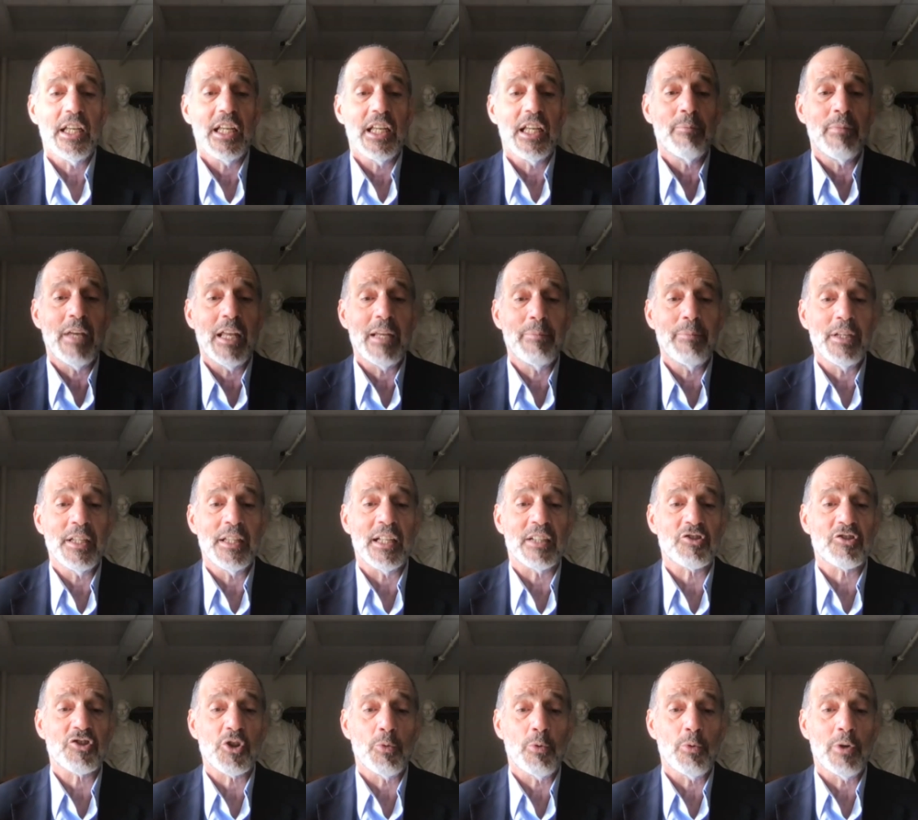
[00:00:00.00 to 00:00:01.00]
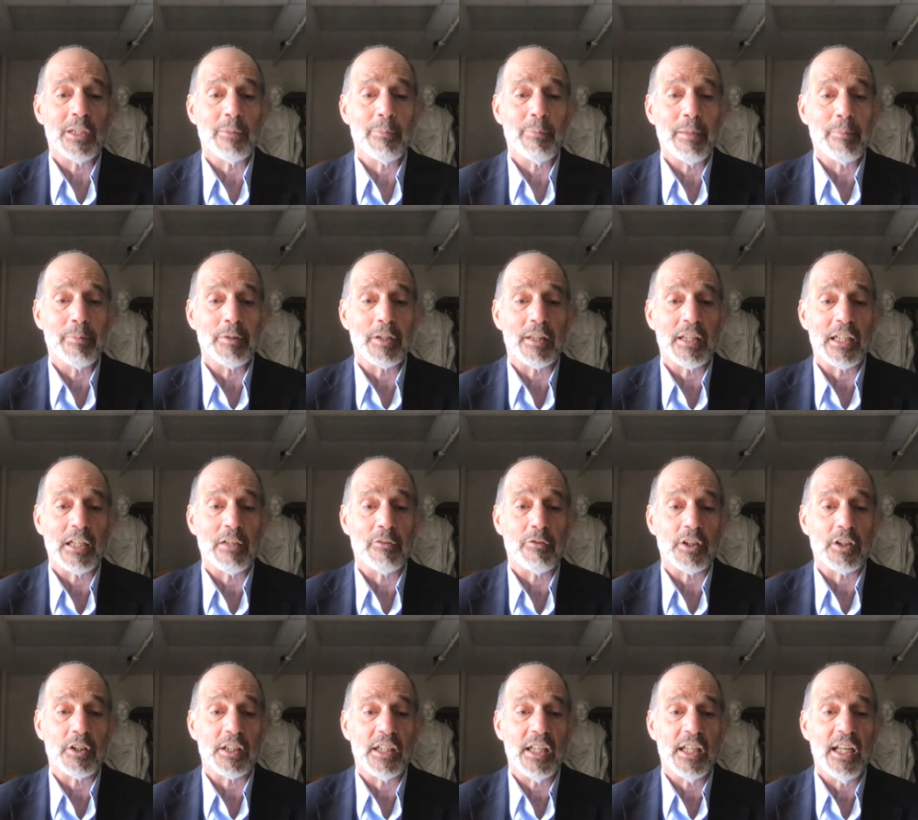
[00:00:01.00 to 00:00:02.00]
It may be that she wanted people to think of
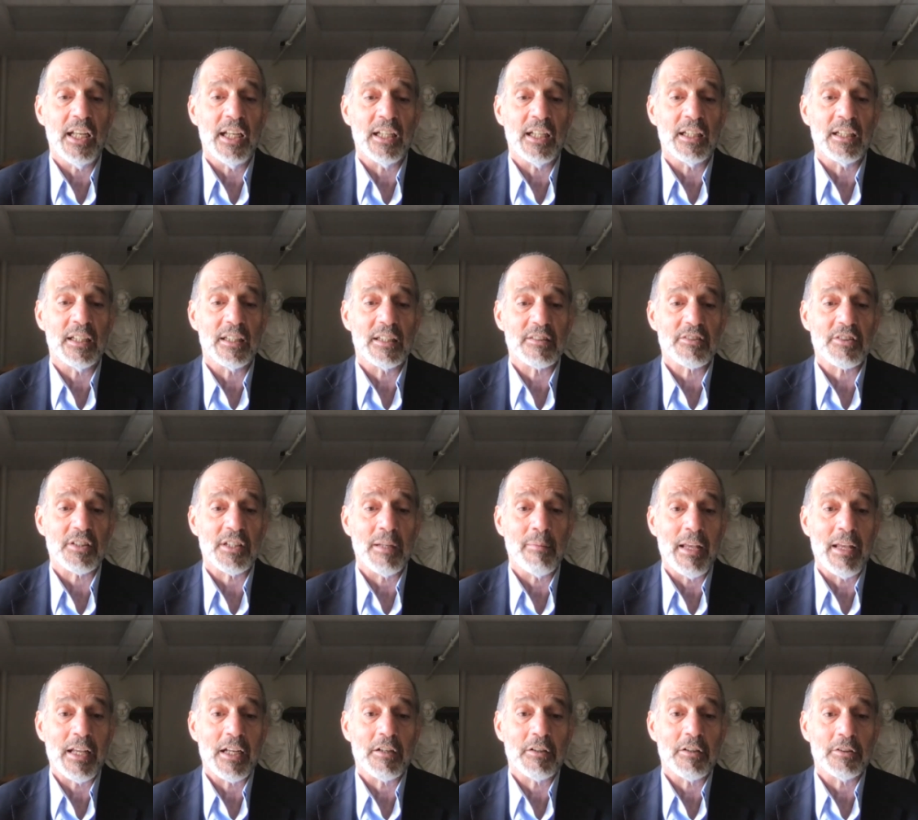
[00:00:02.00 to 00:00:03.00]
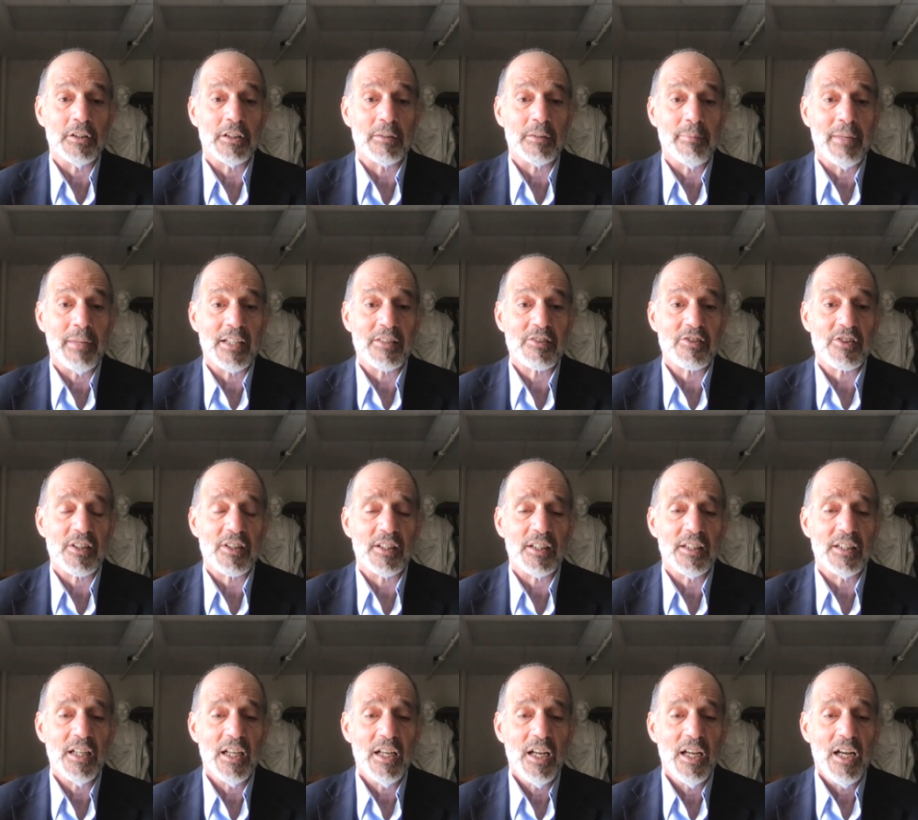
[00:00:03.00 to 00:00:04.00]
her a king, so they make her look
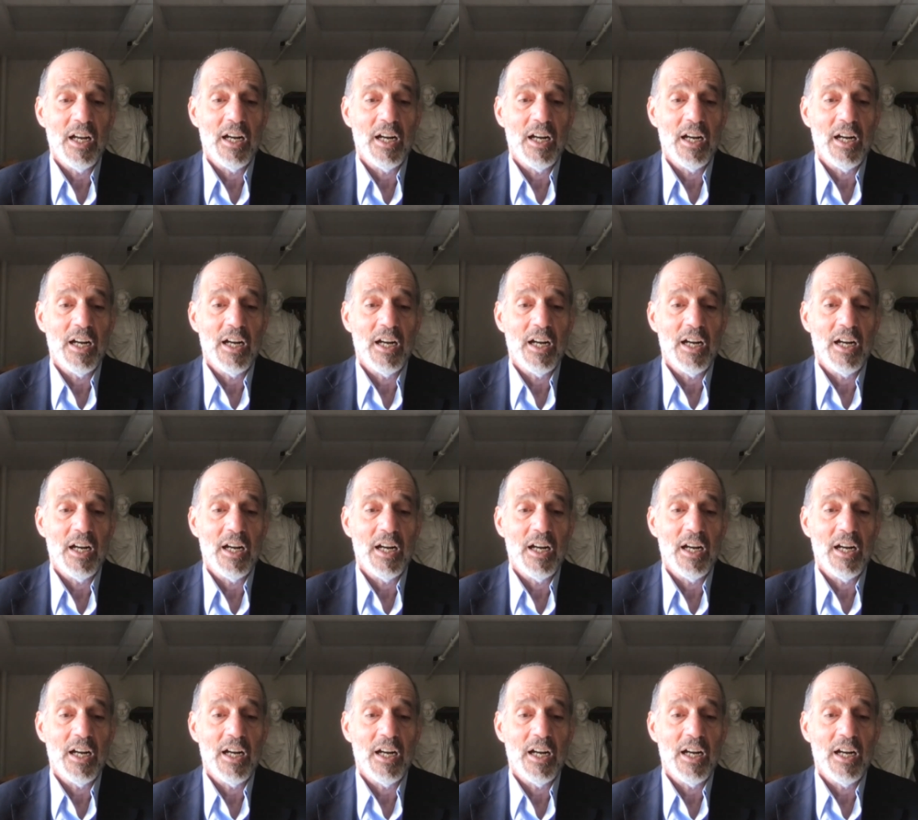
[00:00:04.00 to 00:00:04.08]
masculine.